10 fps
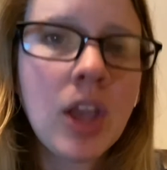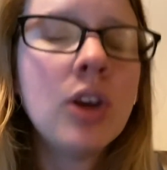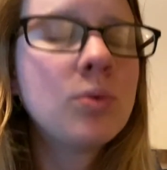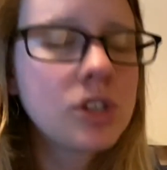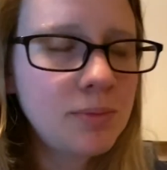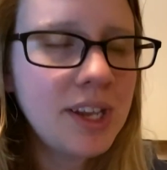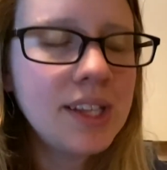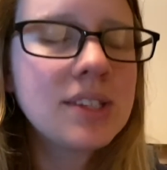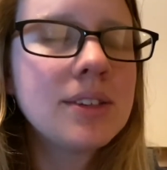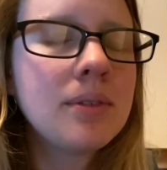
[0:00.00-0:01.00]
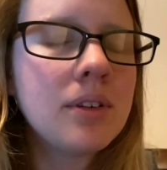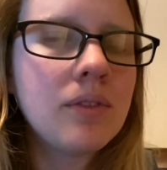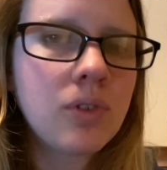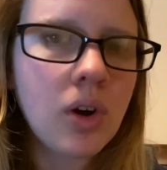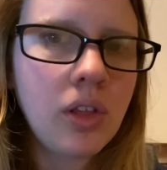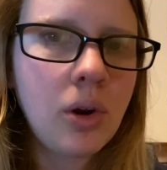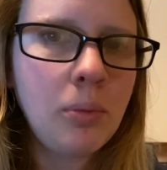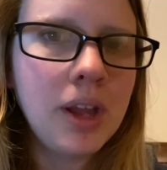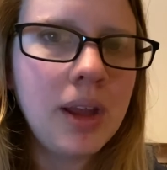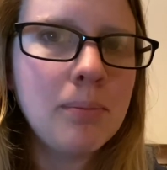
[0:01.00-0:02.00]
which means for a little
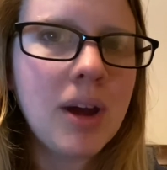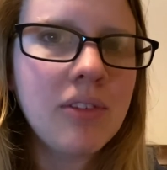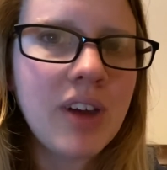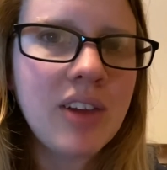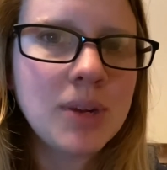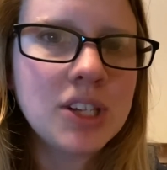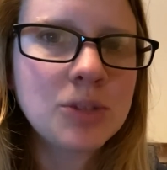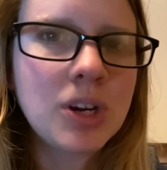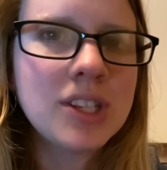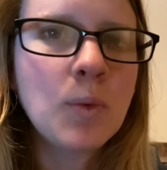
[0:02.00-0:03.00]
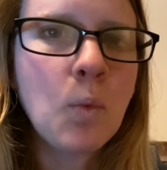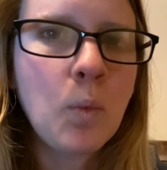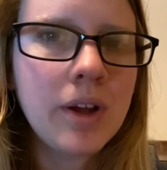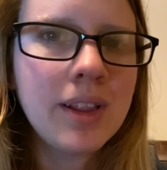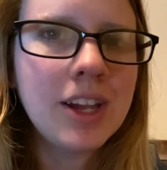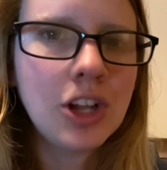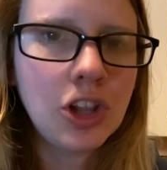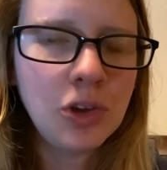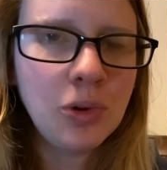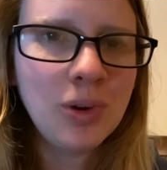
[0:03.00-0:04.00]
bit, my 5-minute sprints will
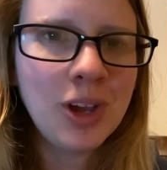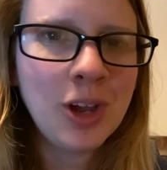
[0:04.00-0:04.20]
include